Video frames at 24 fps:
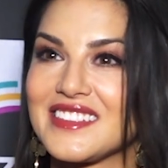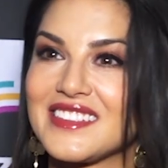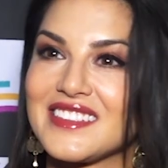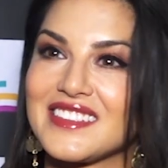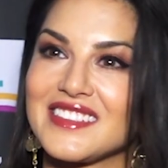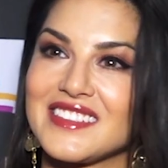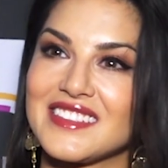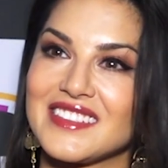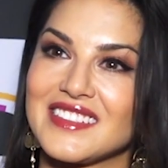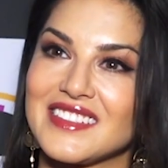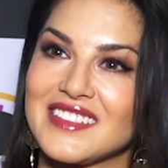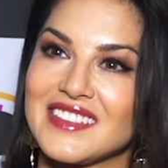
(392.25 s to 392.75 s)

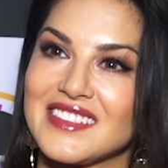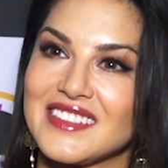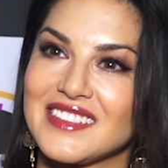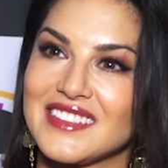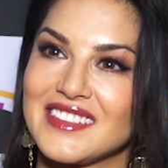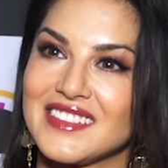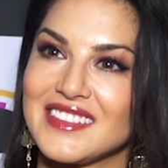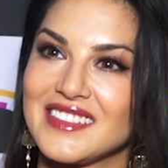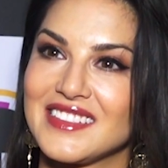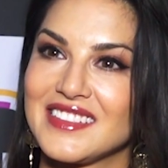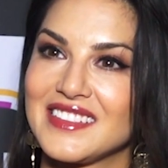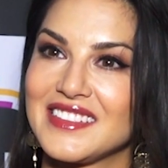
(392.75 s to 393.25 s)
Okay, Sunny,
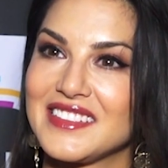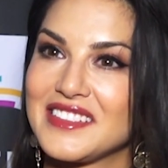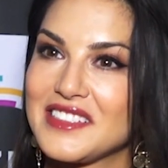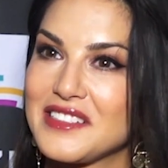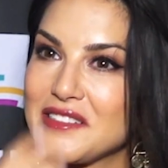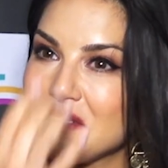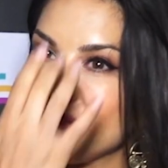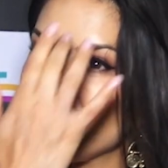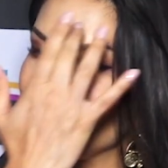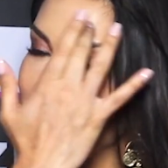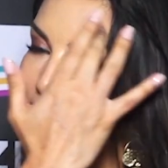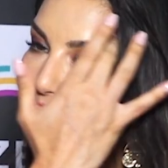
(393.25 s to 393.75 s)
being a
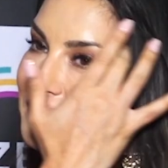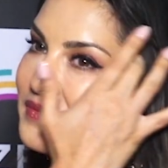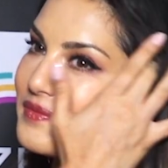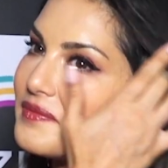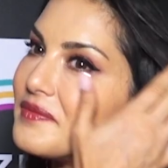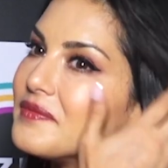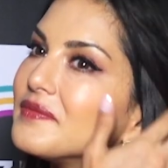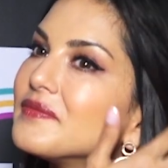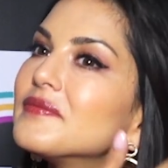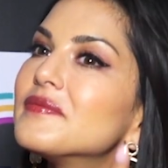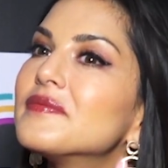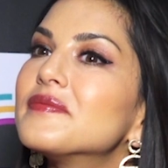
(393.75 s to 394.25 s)
mother, what
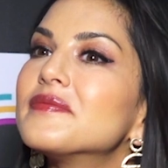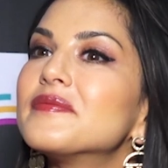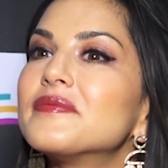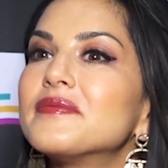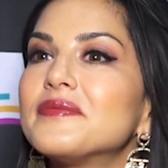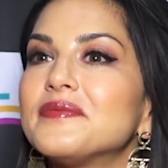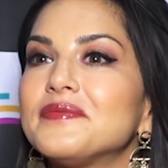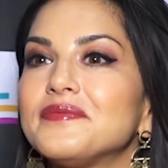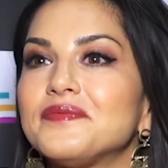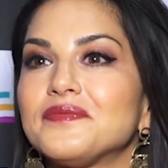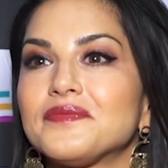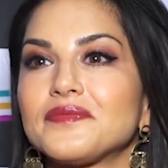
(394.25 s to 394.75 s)
changes
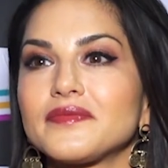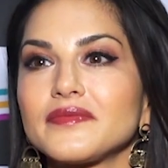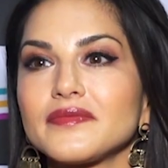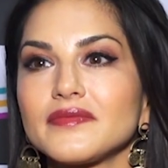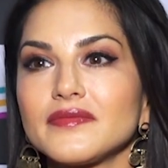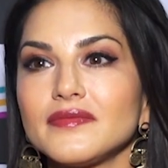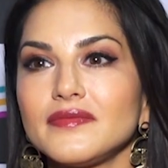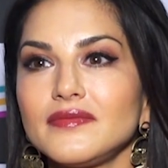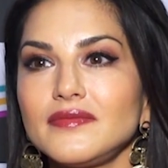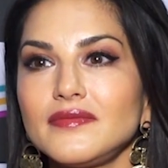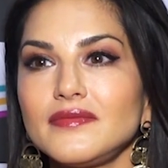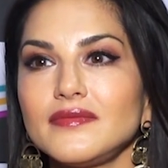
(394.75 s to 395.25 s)
have
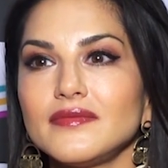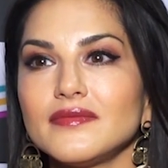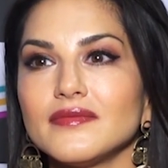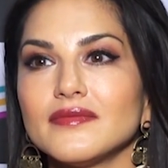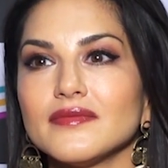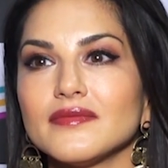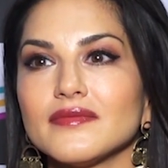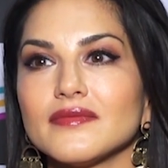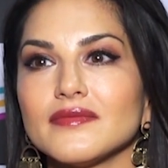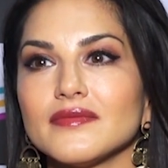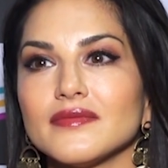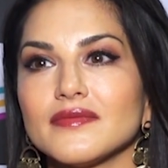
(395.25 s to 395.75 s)
you
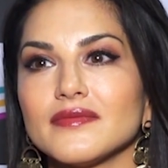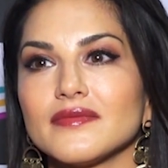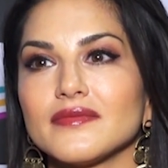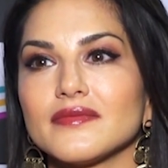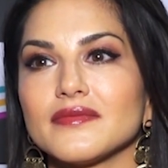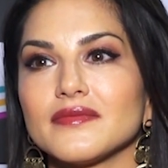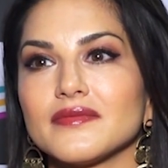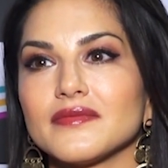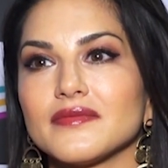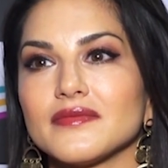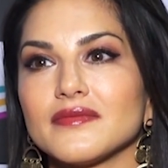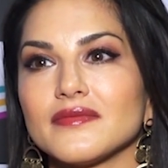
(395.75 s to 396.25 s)

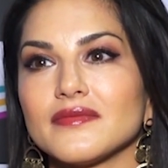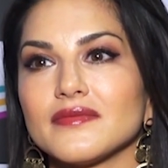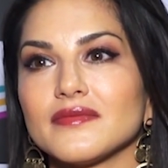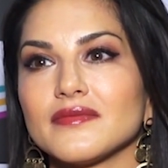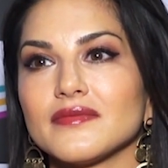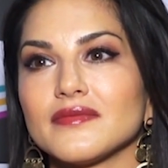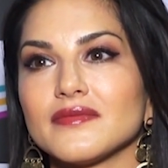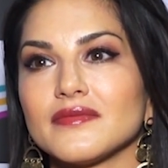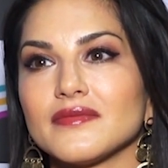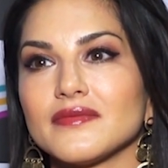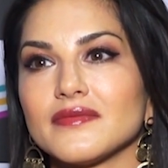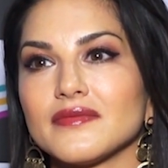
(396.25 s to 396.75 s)
got after
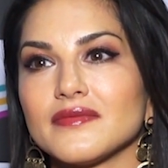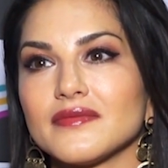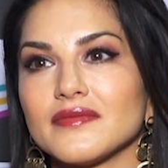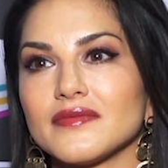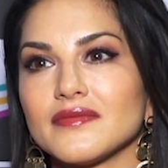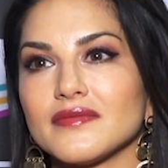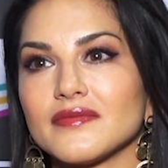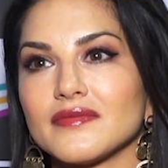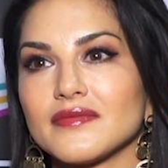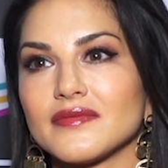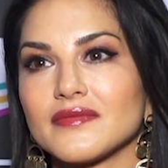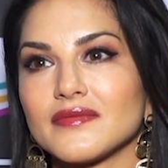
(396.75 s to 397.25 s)
being a
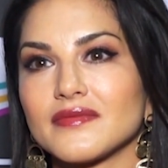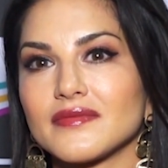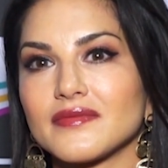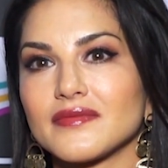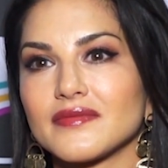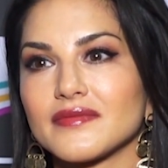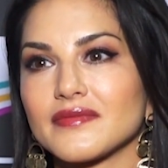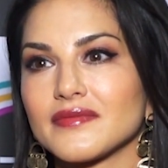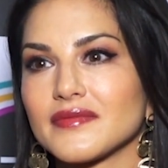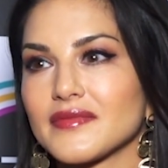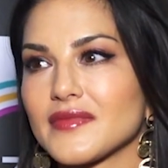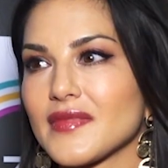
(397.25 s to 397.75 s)
parent
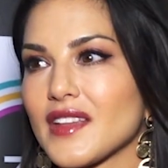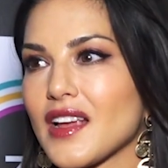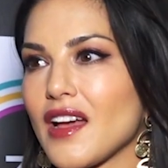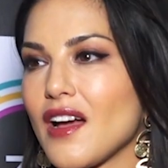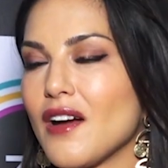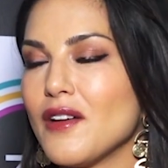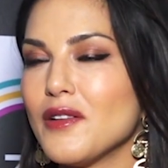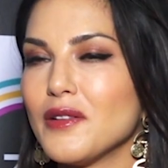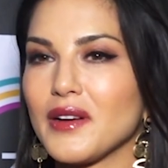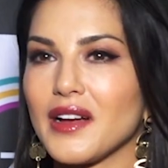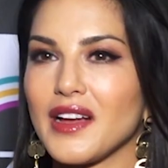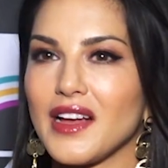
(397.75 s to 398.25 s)
in your
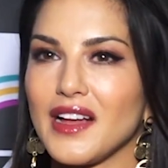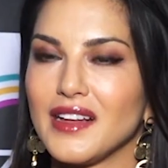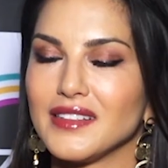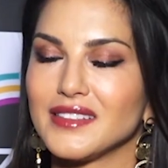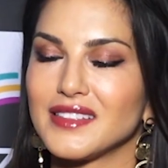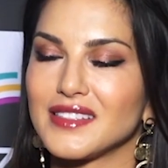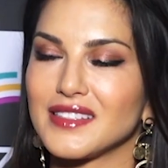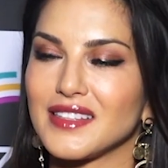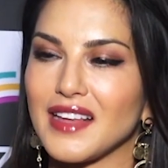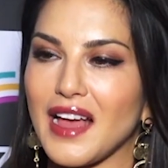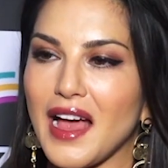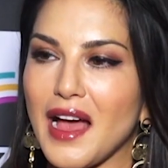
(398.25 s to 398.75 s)
life?
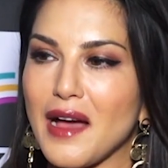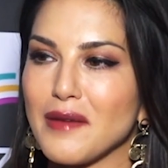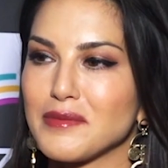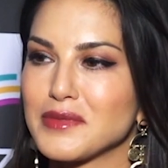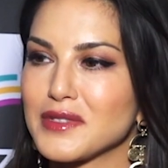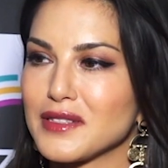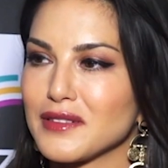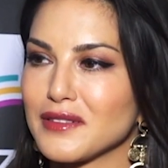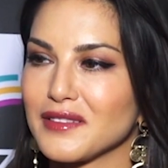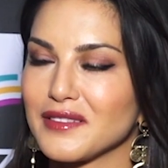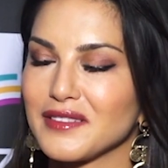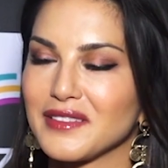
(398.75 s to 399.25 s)
It's
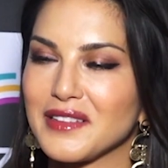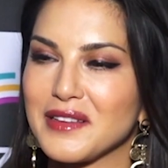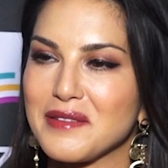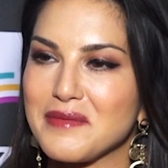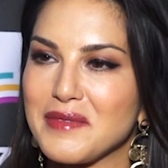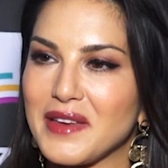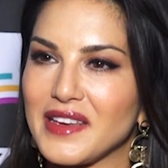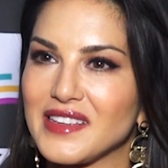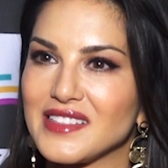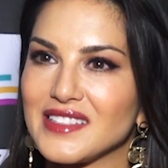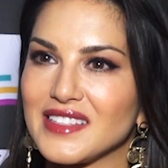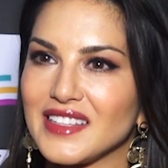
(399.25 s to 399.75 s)
absolutely
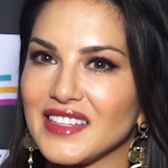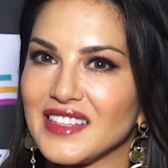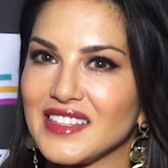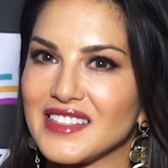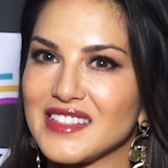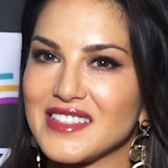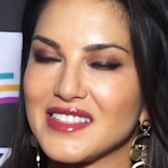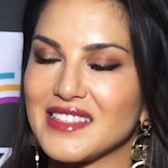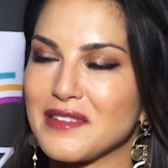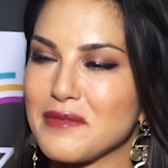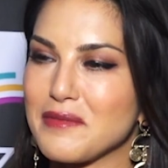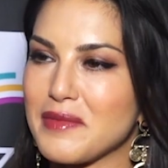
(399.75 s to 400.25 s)
amazing.
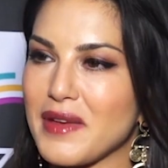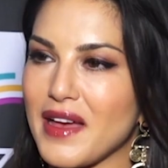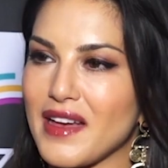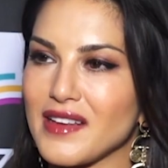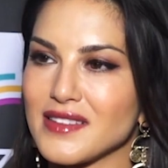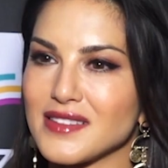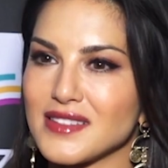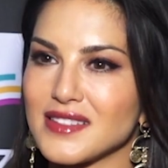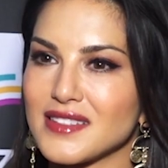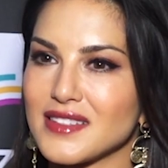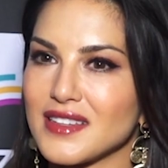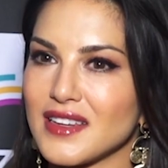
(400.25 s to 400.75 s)
It's the
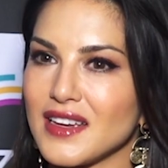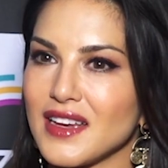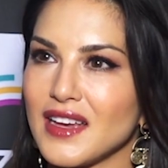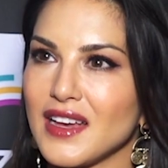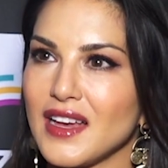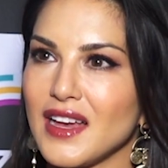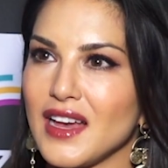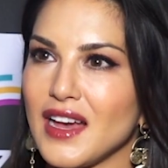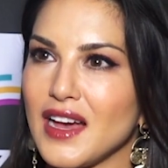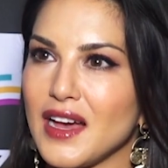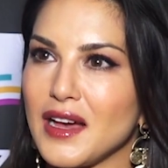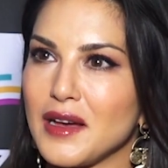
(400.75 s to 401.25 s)
best
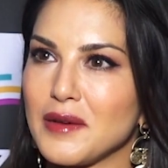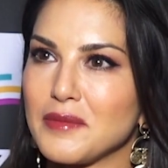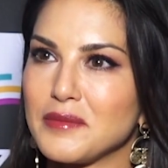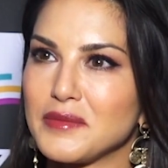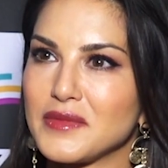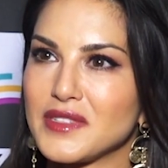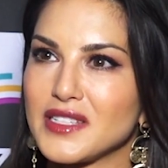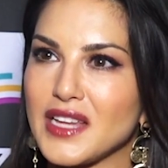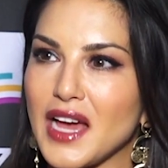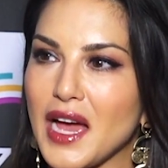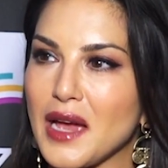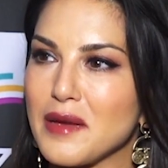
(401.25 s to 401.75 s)

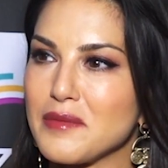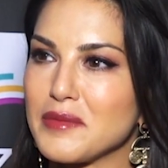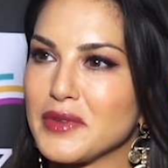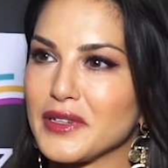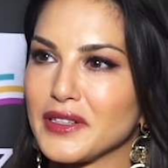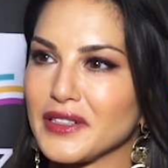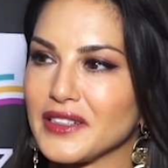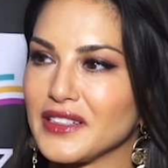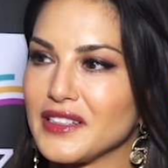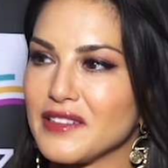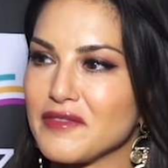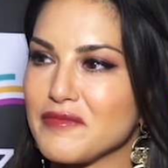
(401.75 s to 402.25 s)
time
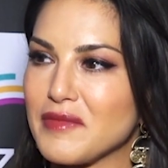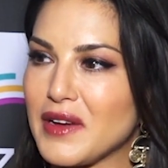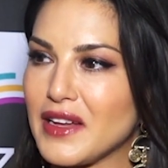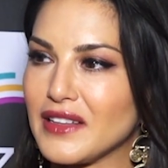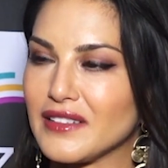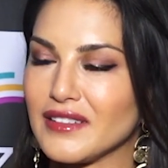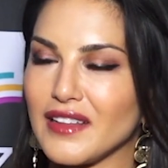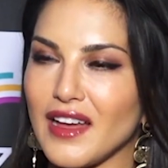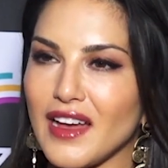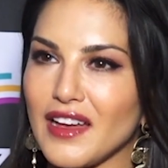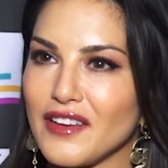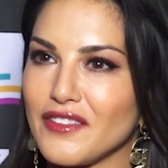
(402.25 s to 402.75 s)
period of
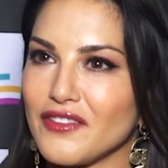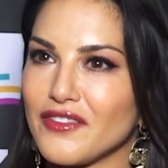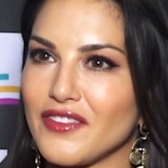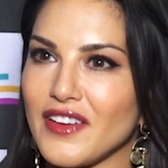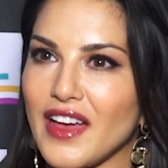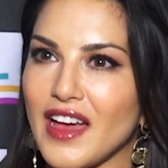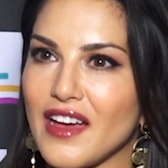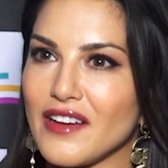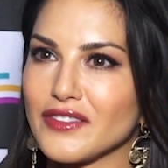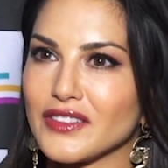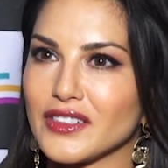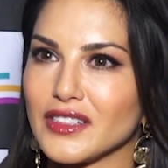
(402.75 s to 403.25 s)
my life
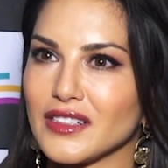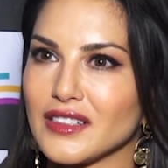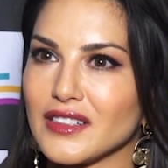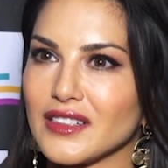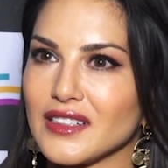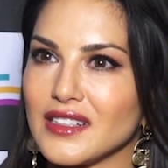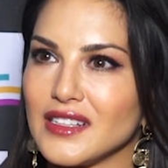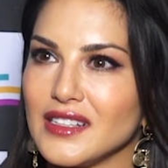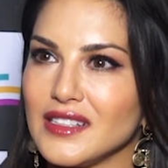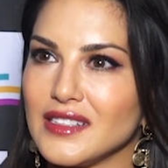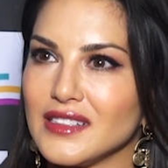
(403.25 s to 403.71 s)
ever.